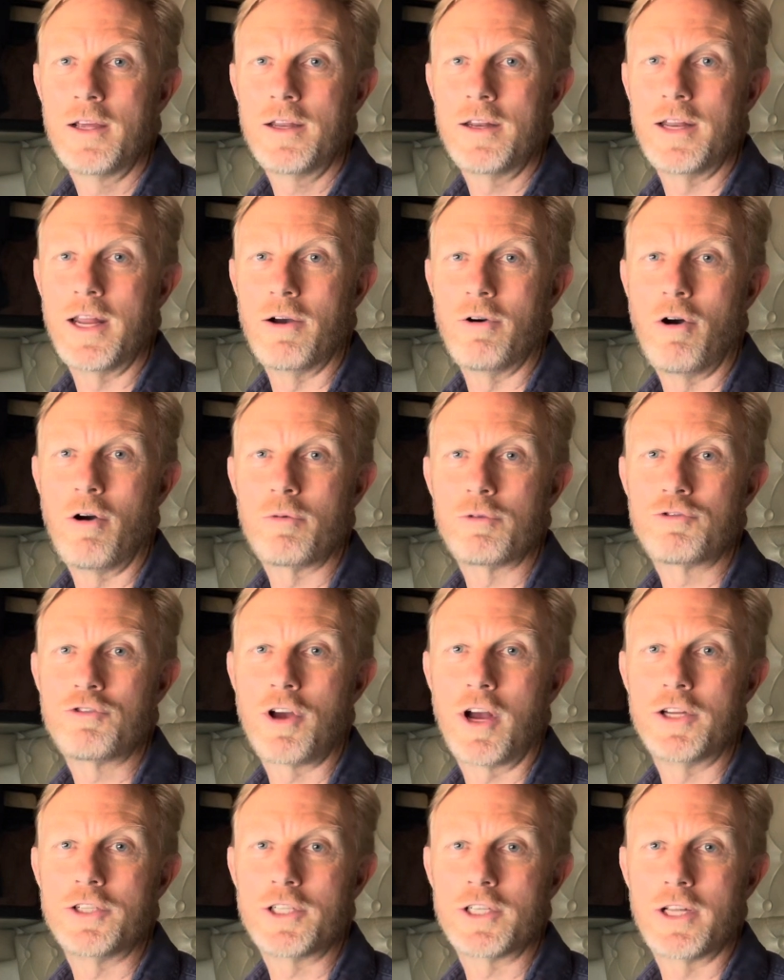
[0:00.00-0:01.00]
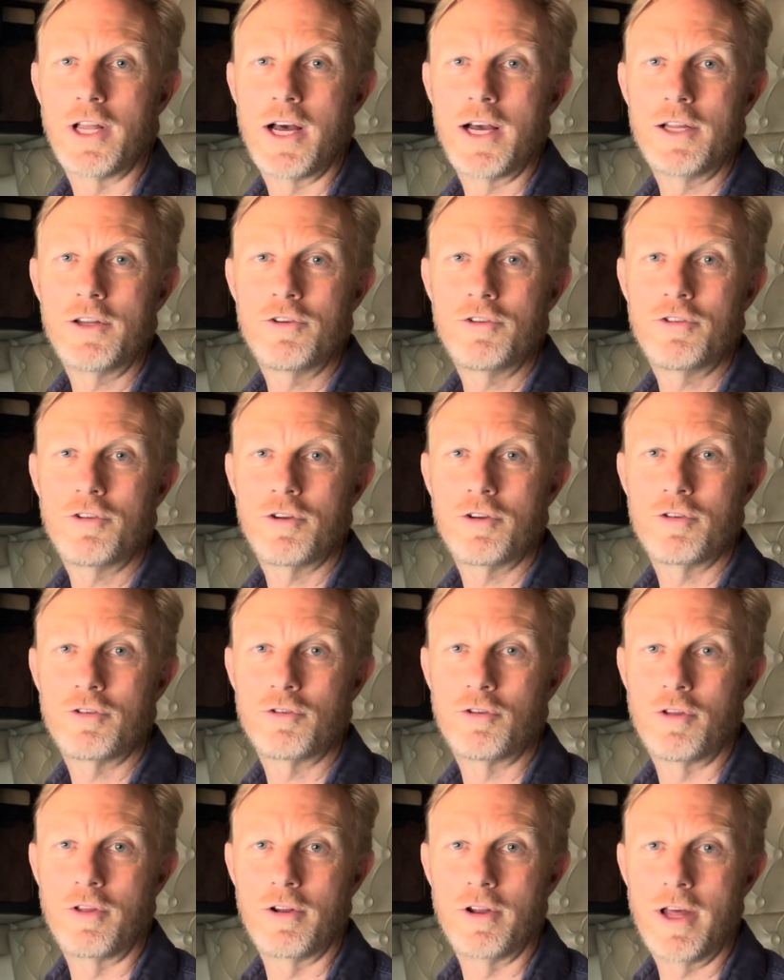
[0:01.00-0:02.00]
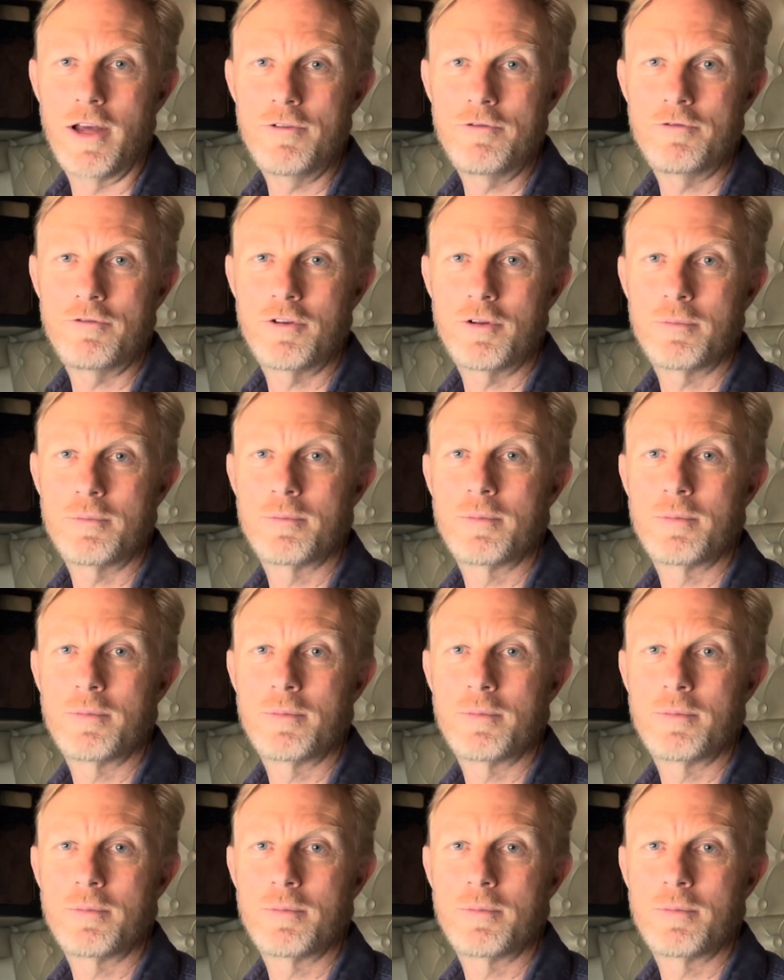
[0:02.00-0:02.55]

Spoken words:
Now I was changing lanes to the left.